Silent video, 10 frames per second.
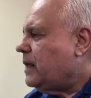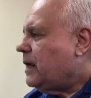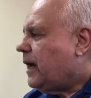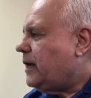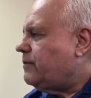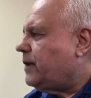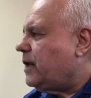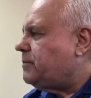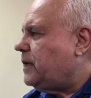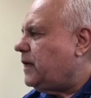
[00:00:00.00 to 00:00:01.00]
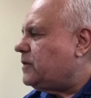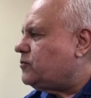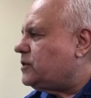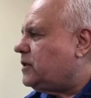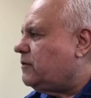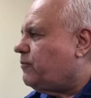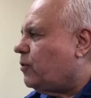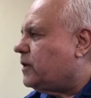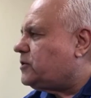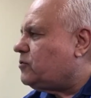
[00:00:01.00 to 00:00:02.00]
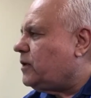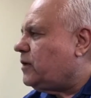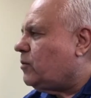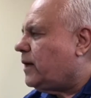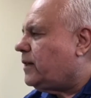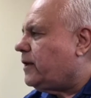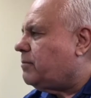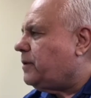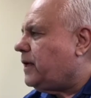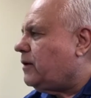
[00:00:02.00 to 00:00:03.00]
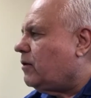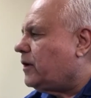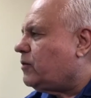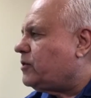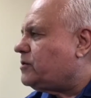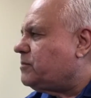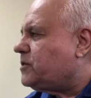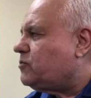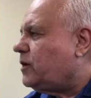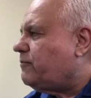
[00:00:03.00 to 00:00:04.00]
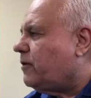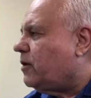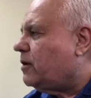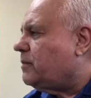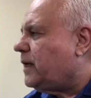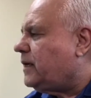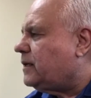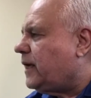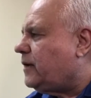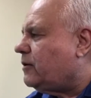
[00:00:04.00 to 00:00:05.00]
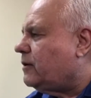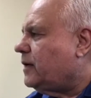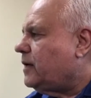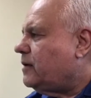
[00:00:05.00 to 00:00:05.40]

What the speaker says: I developed an interest in forestry while helping on a Christmas tree farm and later